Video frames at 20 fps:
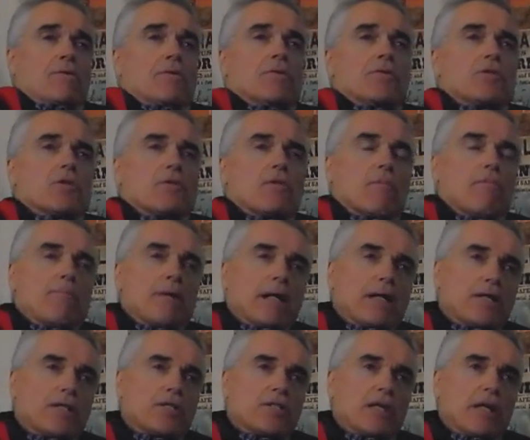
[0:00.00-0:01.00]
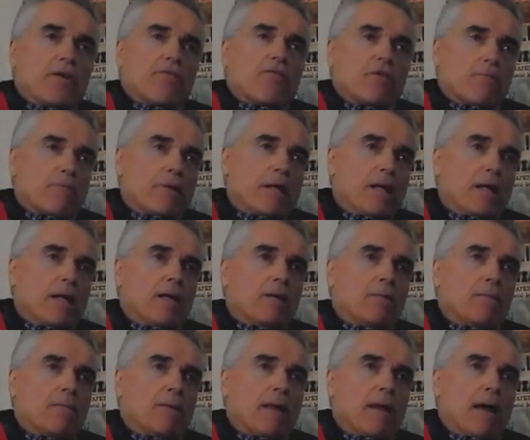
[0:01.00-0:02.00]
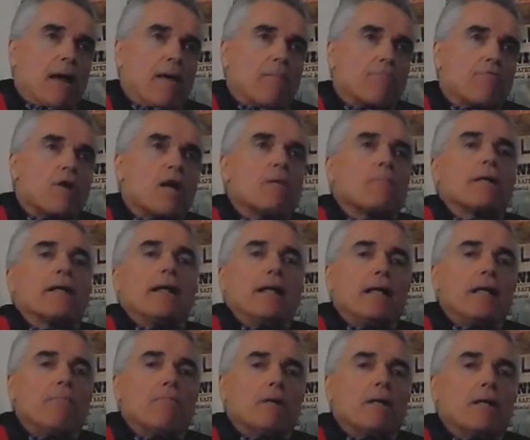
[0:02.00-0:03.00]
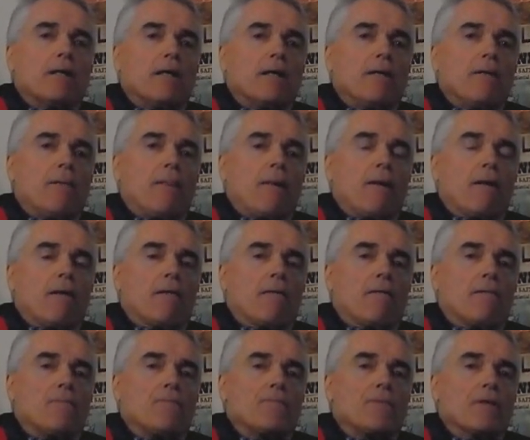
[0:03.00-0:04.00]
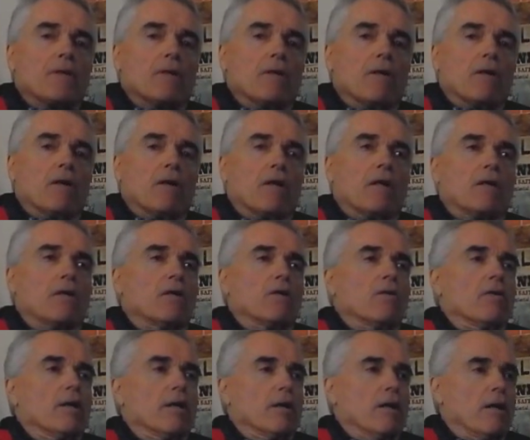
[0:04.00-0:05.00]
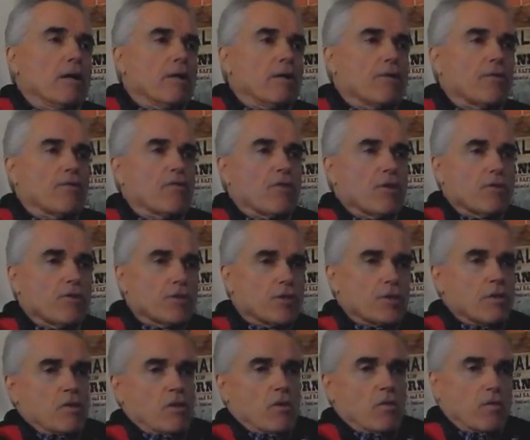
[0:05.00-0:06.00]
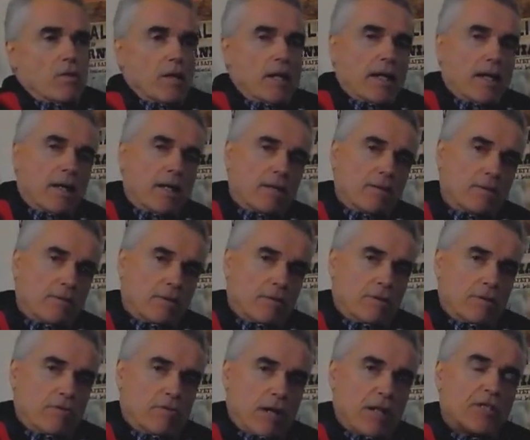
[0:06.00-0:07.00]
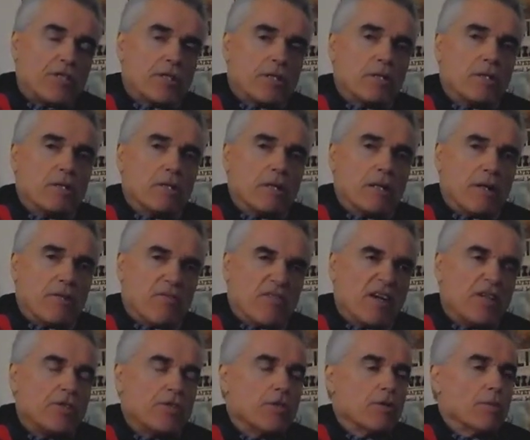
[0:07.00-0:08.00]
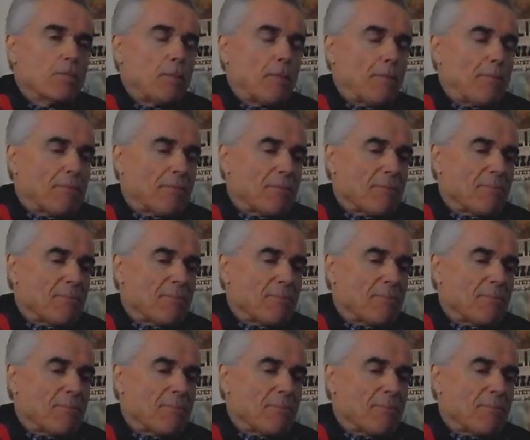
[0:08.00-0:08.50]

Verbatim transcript: So the biggest thing for me, and probably anybody on going on your first overland tricycle adventure,